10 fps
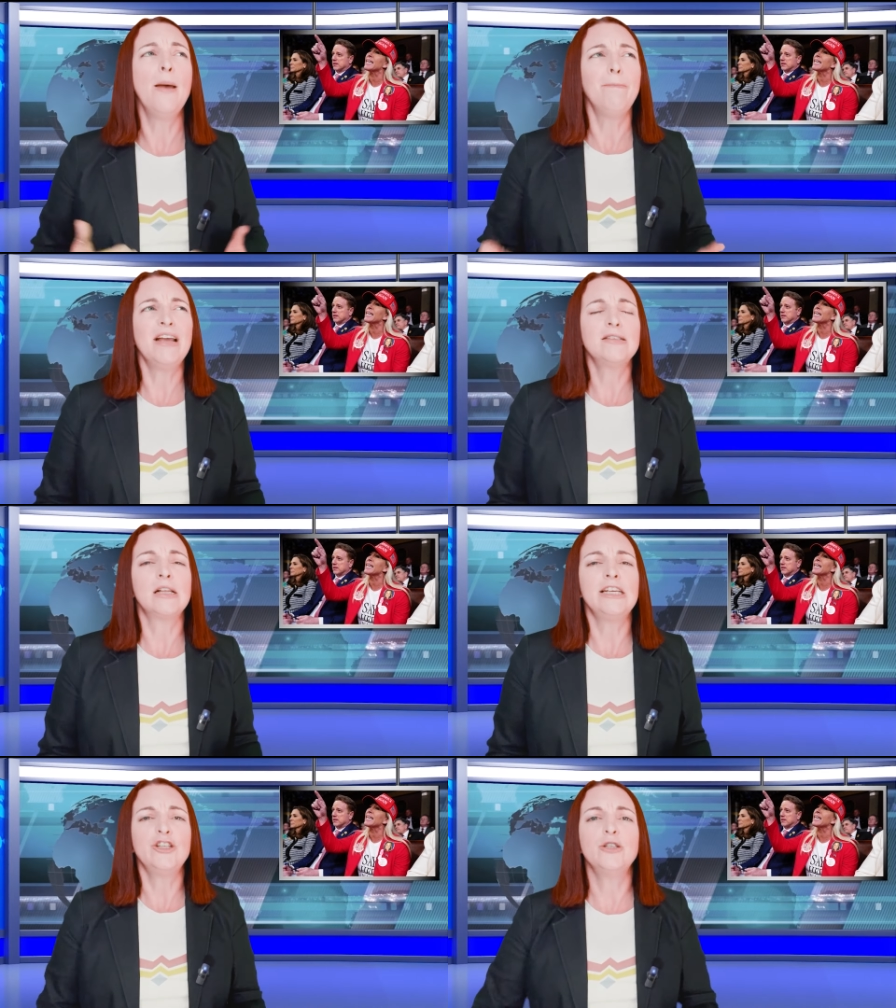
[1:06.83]

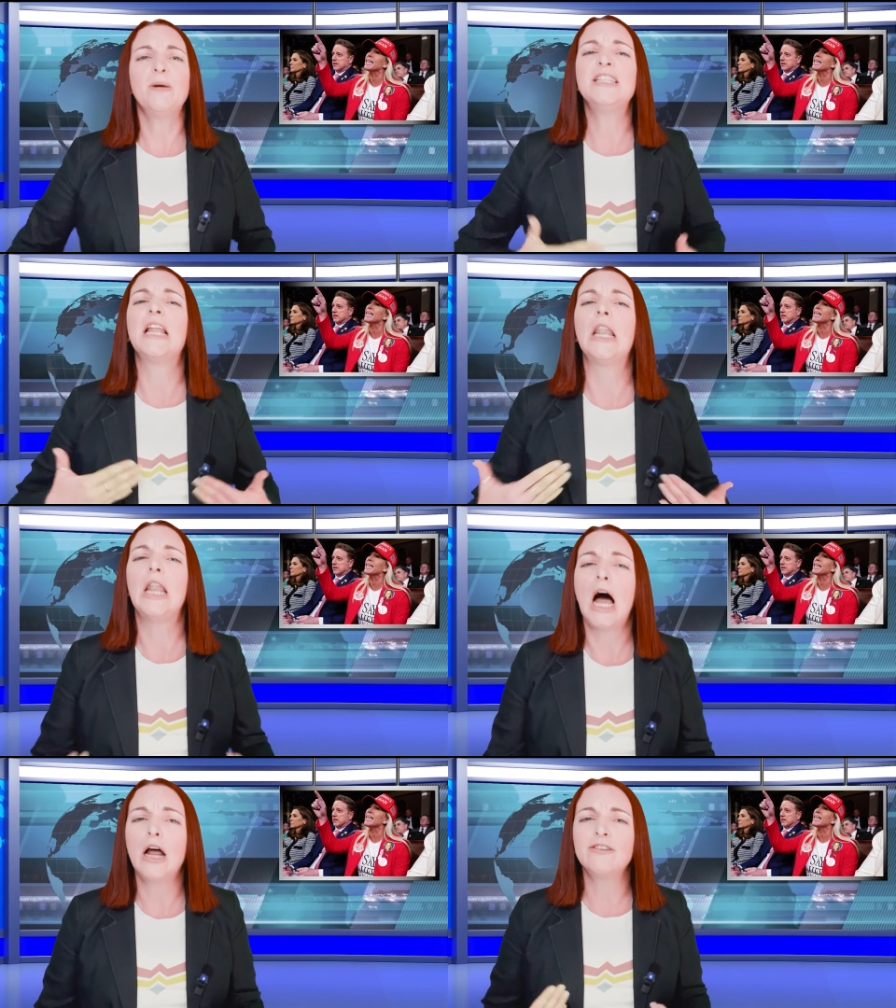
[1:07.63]
Basically, she spends a
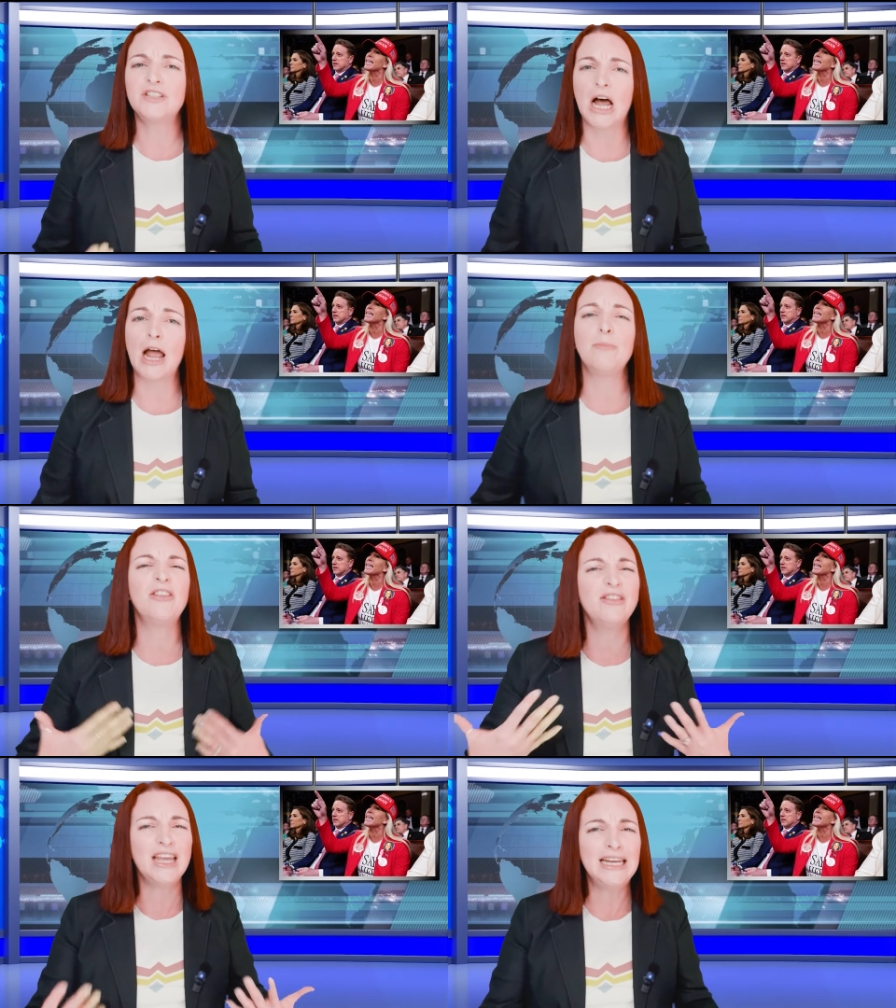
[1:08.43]
lot of time
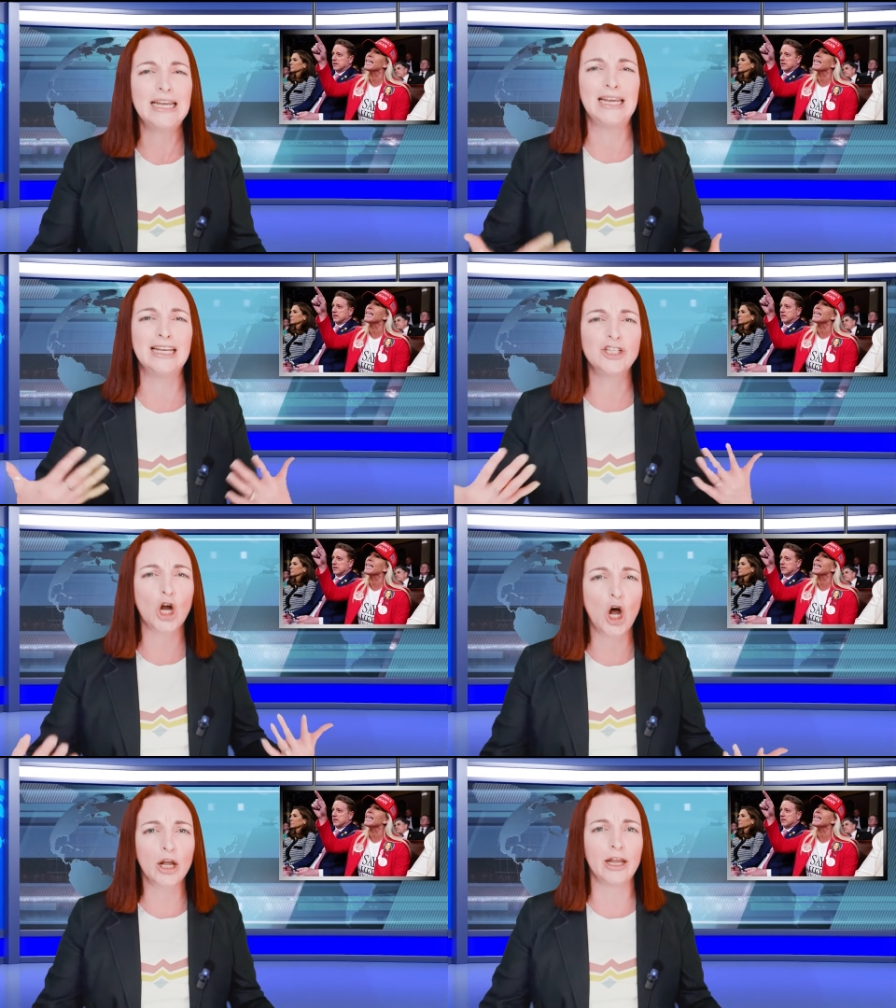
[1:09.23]
thinking and
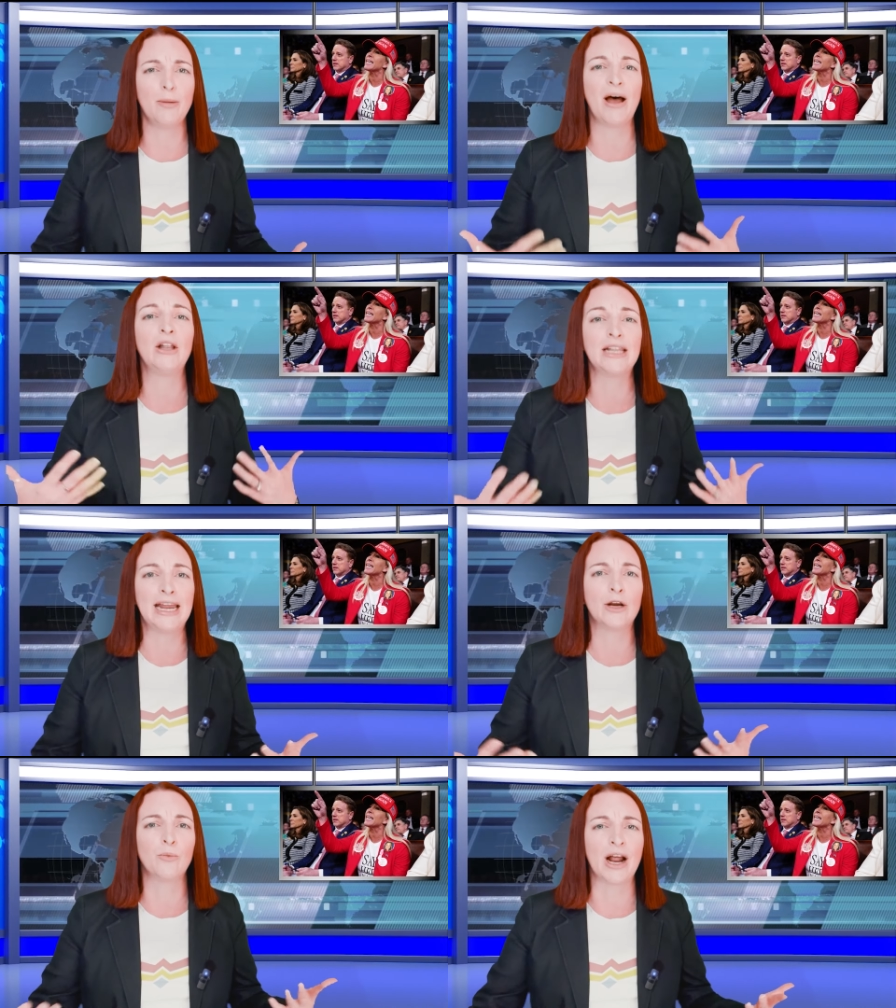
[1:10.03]
talking about
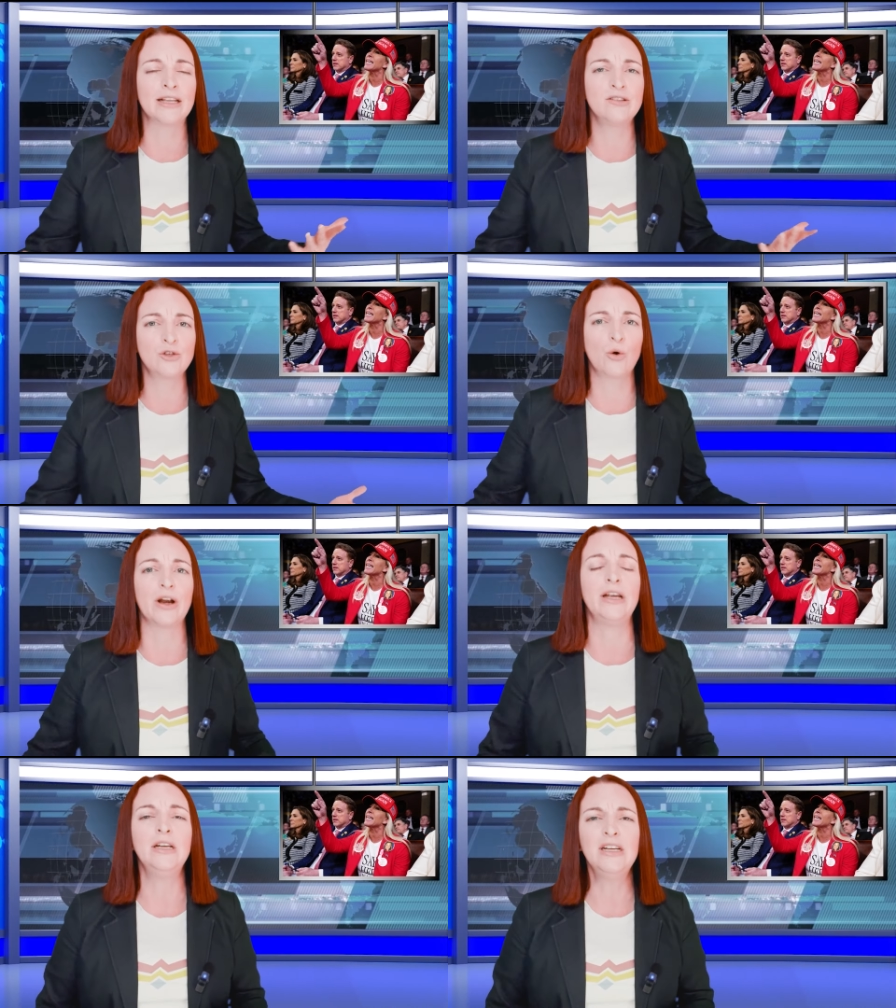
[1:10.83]
Laken Riley's
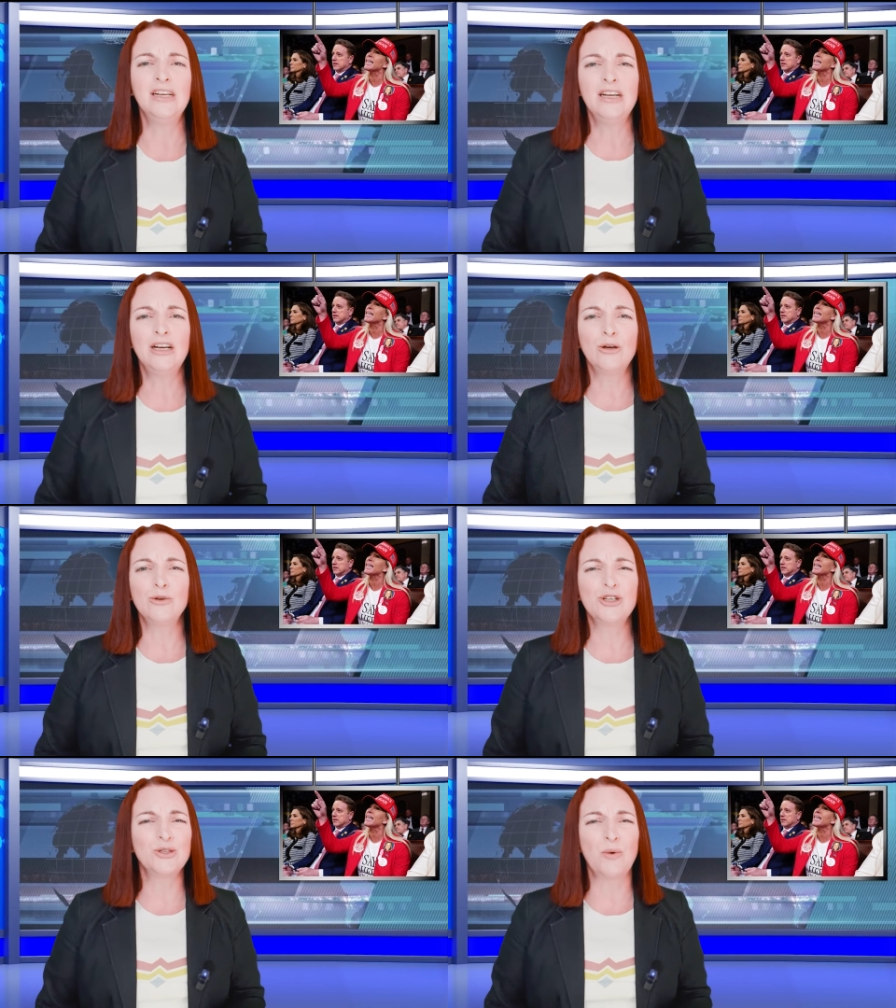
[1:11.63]
story,
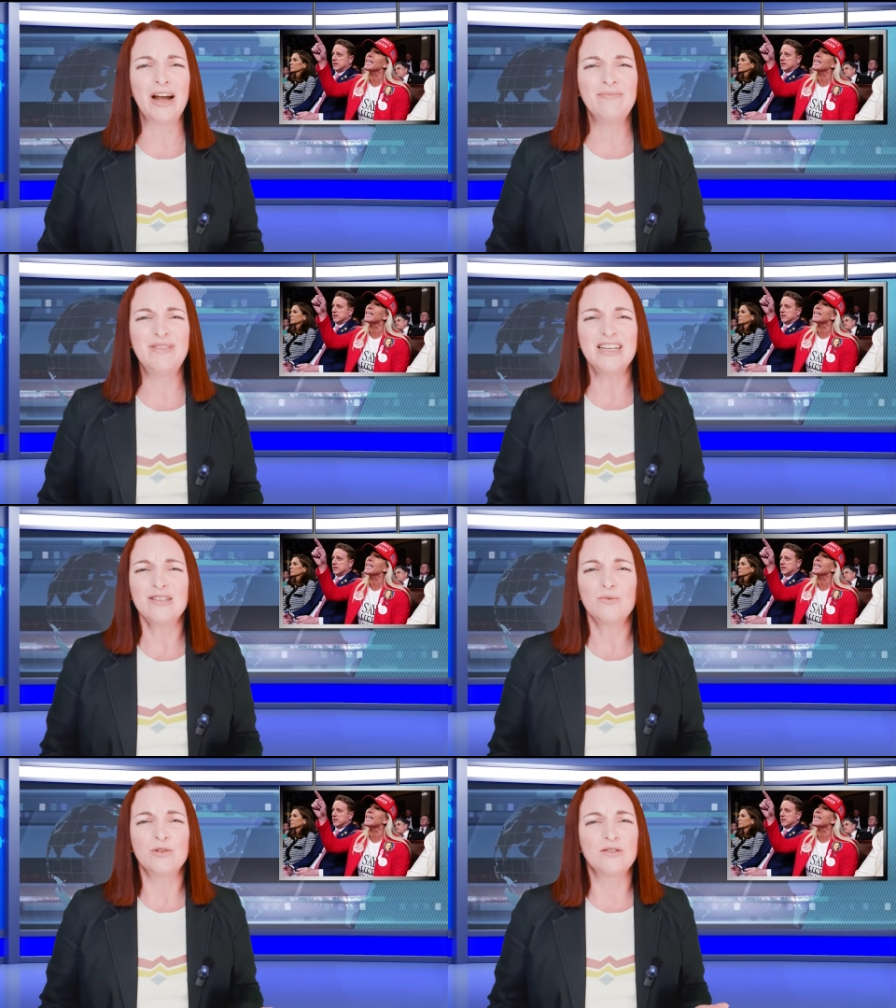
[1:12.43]
which is why
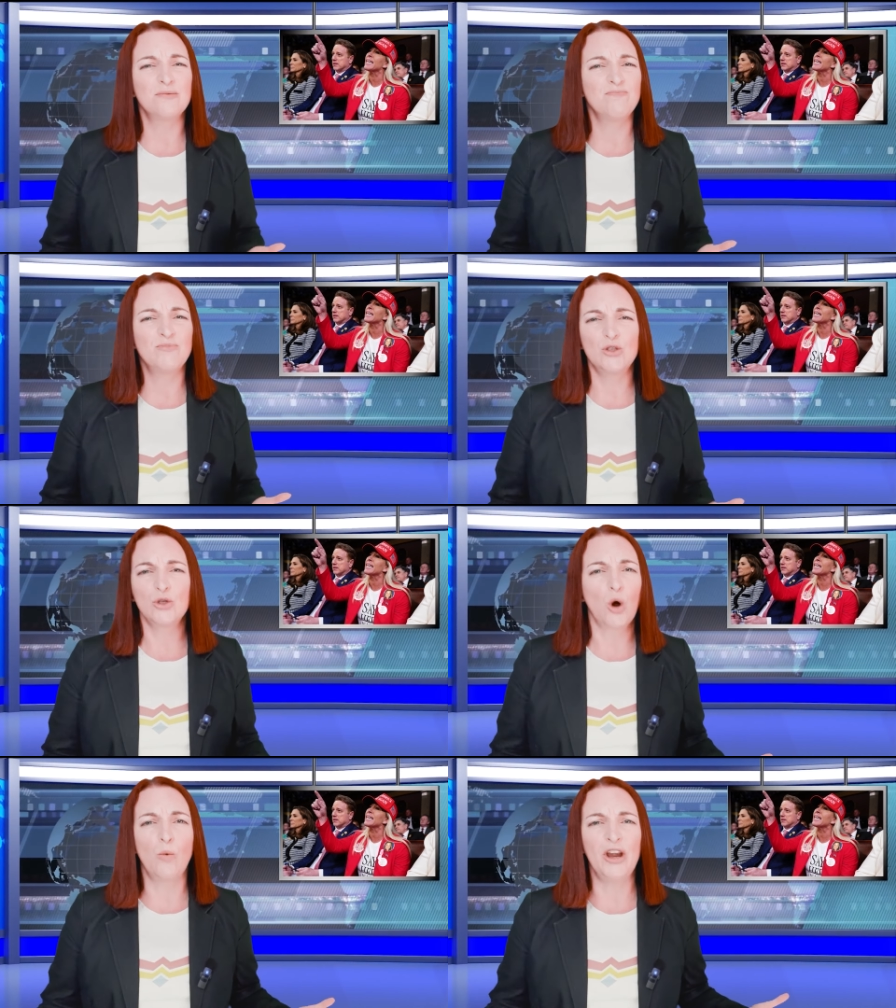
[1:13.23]
this was
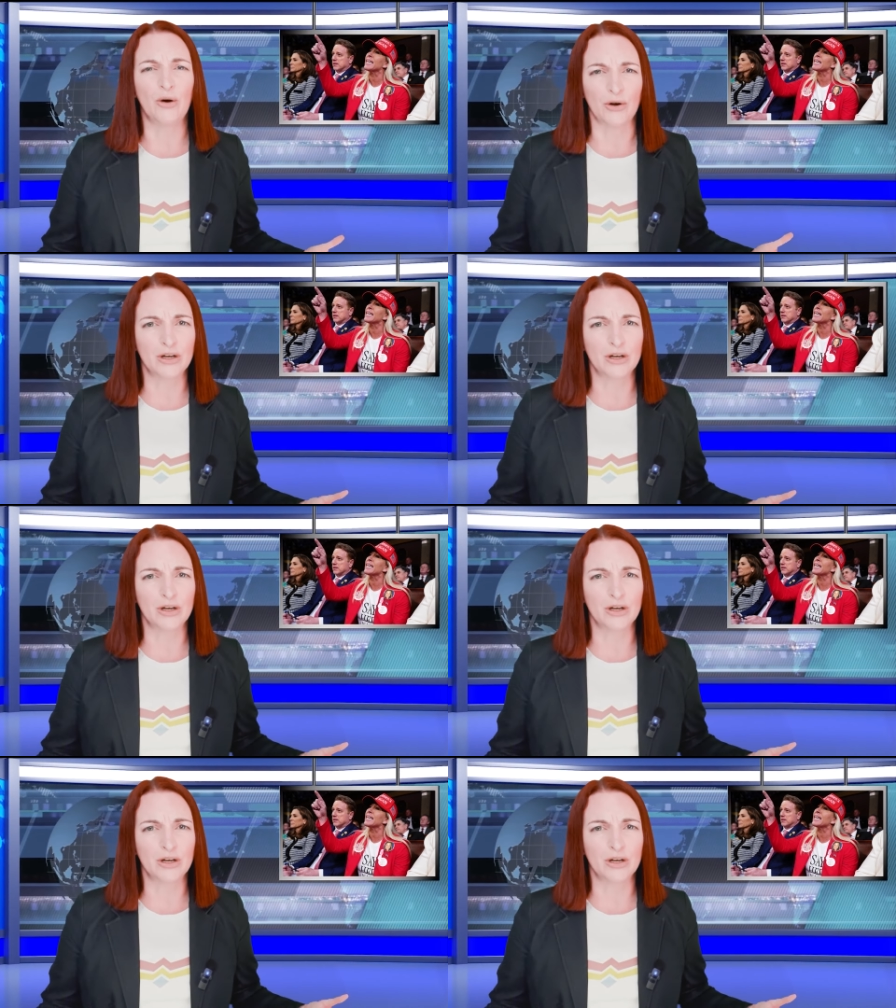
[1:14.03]
so weird.